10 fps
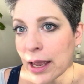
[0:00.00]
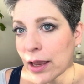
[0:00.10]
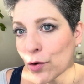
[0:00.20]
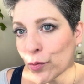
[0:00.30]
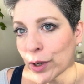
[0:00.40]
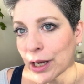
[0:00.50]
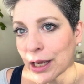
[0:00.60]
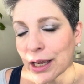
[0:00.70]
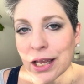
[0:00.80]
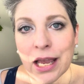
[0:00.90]
It
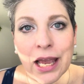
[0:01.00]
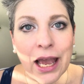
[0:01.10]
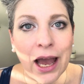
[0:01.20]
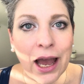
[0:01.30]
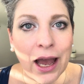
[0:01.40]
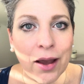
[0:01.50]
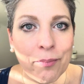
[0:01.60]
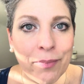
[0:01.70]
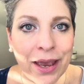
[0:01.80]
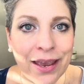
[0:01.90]
really
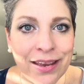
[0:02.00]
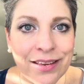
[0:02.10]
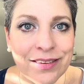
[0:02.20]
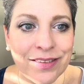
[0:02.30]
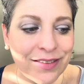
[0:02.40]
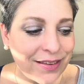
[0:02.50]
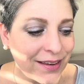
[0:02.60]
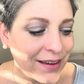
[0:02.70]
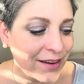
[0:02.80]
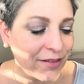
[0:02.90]
makes
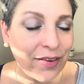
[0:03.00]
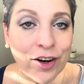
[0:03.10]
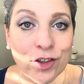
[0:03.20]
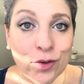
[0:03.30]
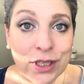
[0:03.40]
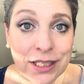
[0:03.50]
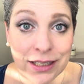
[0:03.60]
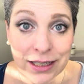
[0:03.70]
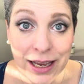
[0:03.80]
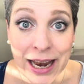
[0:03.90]
fair to
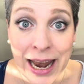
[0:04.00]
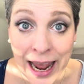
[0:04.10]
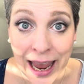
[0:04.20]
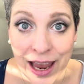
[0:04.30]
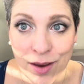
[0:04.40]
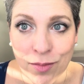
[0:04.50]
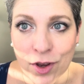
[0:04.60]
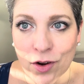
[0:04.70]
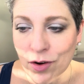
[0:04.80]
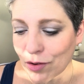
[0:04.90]
his name, you
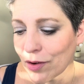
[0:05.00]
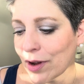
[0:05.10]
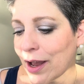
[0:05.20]
know,